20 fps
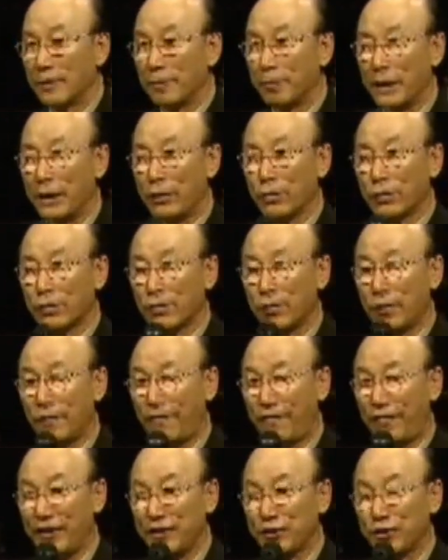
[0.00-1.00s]
Mouth
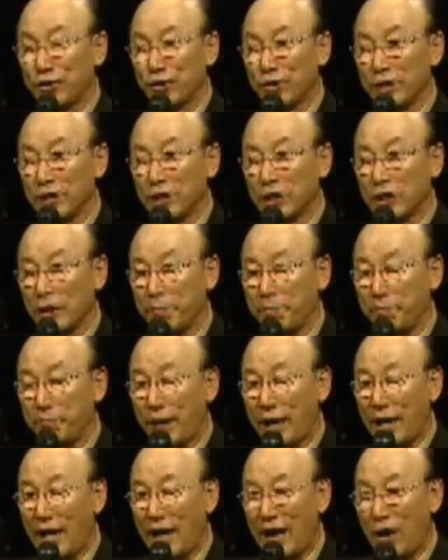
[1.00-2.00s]
confession is a
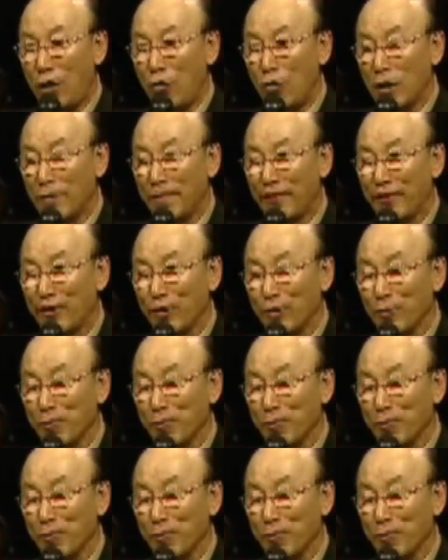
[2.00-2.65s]
powerful